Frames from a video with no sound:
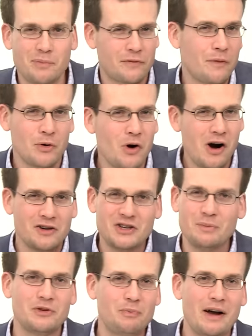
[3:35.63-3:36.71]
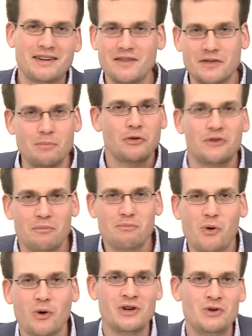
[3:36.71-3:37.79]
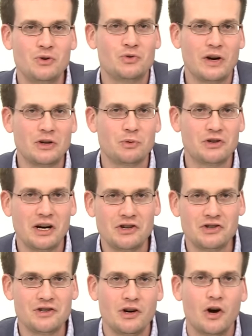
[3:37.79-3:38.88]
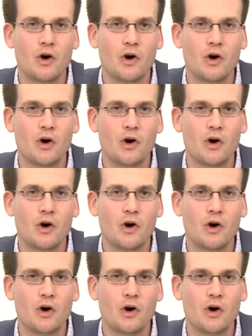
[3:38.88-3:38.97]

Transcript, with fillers: But from a long-term perspective, the most important new transportation